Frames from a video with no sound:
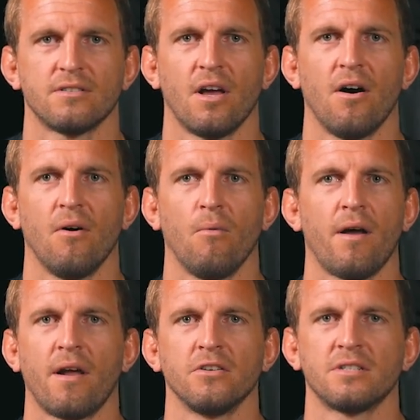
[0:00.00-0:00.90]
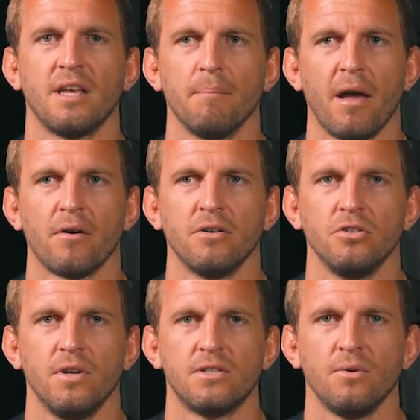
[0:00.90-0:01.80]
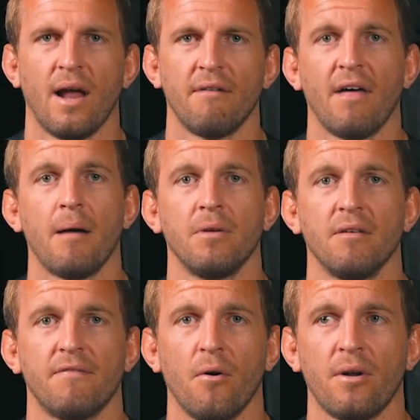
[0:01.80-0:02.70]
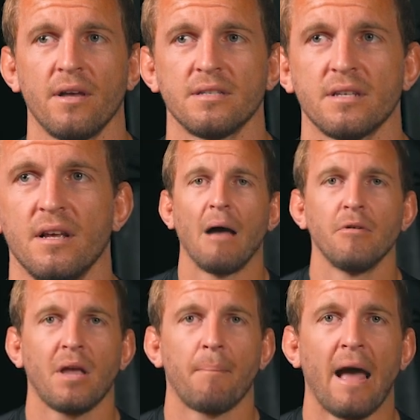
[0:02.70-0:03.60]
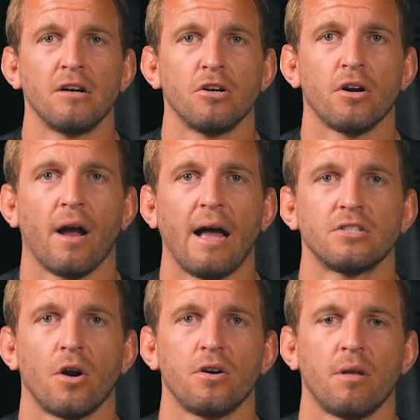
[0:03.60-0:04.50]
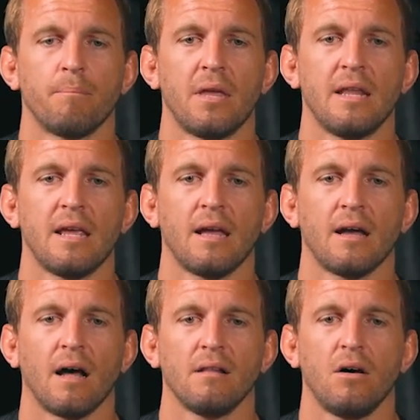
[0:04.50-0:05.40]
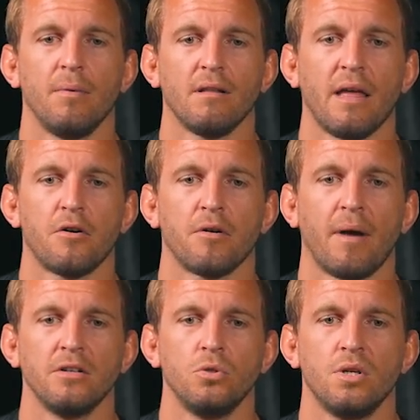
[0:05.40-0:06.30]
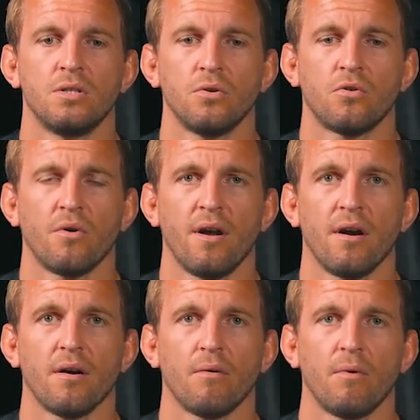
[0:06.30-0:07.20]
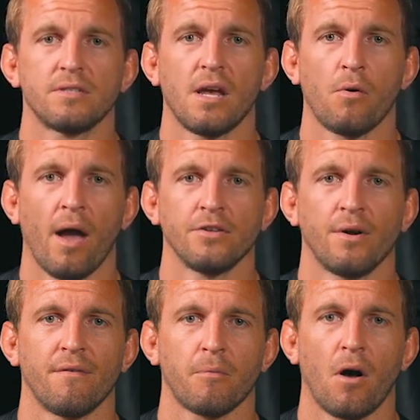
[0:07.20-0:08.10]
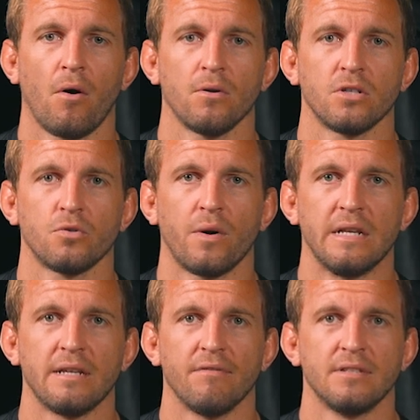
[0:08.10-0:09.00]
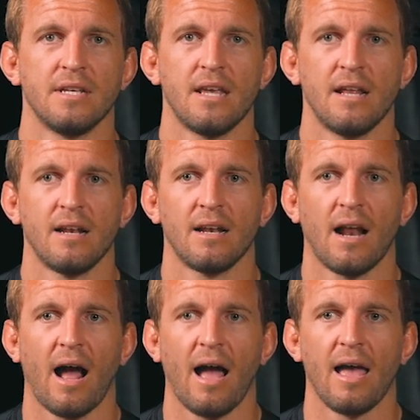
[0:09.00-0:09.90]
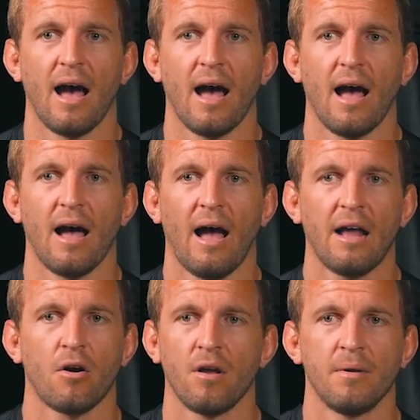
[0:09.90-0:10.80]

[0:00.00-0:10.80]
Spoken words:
So why not just get better at jiu-jitsu and have that be the focus? I'm a competitor. I started competing a little bit later in my jiu-jitsu career. Once I graduated from college in 2017, I'd already